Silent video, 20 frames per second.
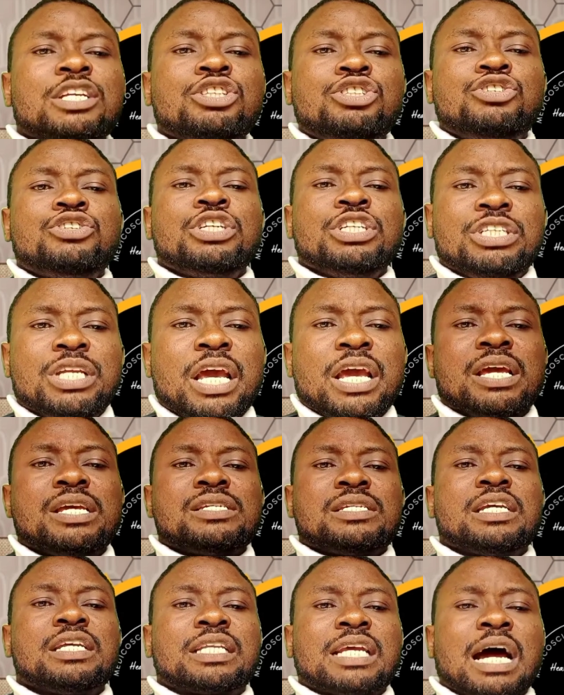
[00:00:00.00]
3
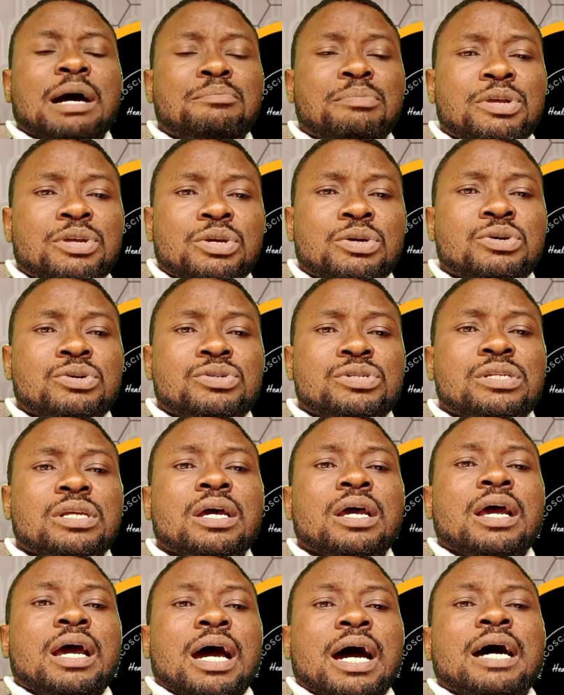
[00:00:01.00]
days, it can be used.
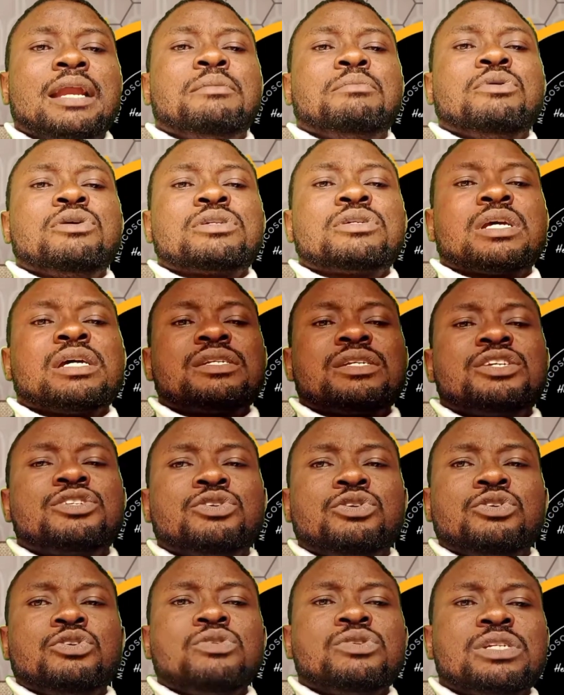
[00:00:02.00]
And in most cases,
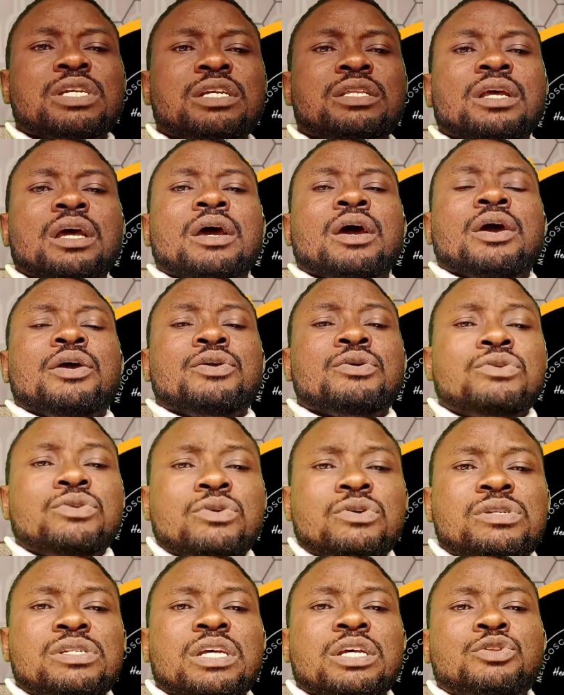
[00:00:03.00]
you
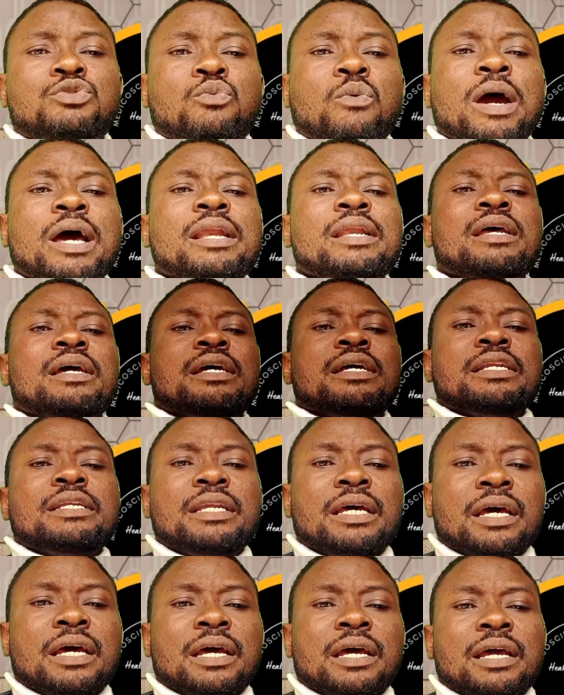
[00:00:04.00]
use it when
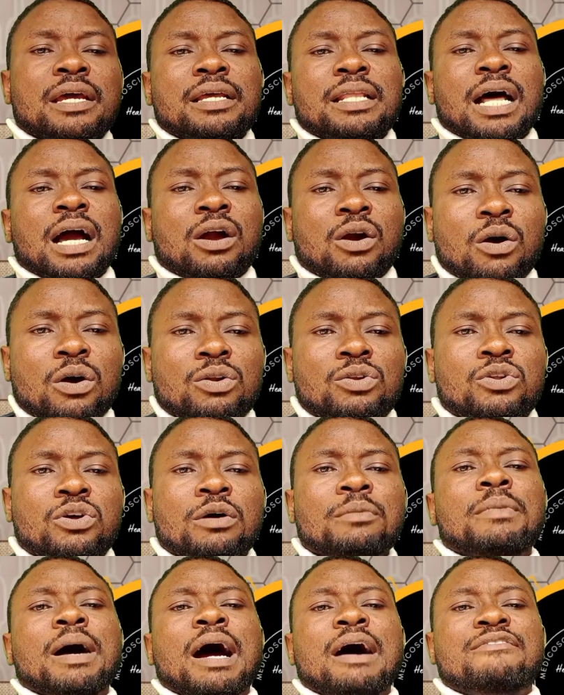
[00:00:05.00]
the either
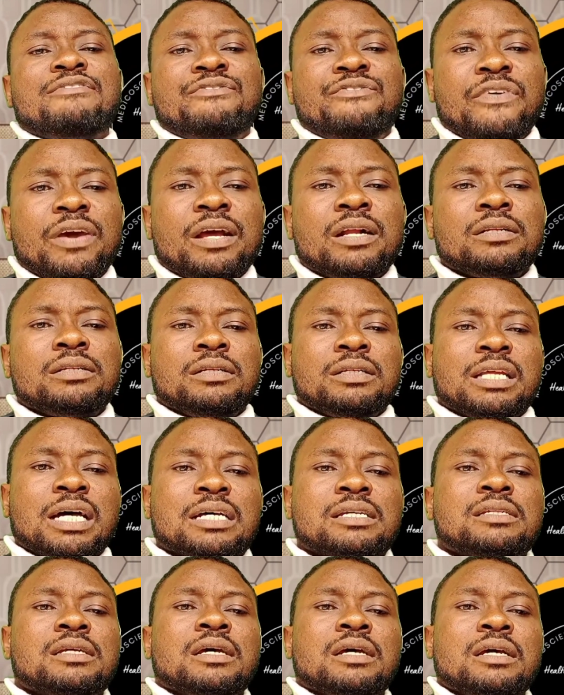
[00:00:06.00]
condom have failed,
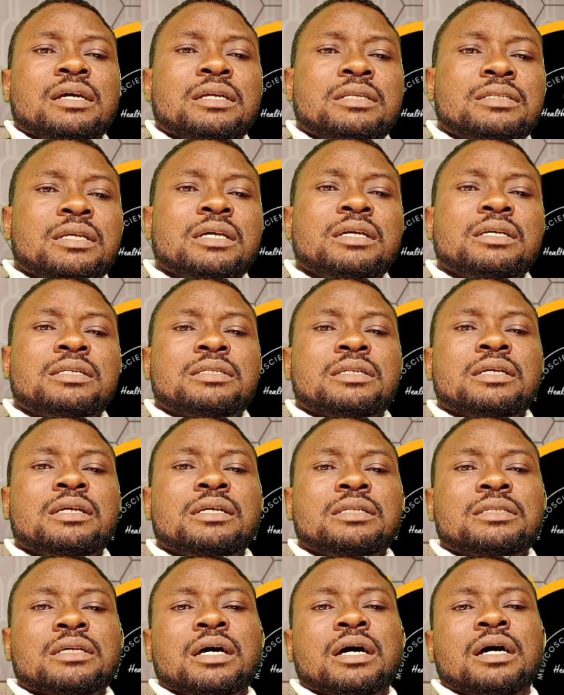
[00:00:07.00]

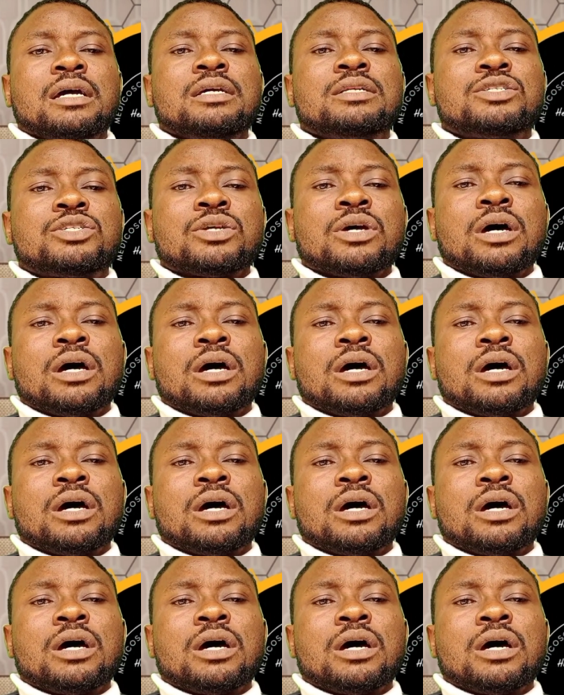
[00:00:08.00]
it's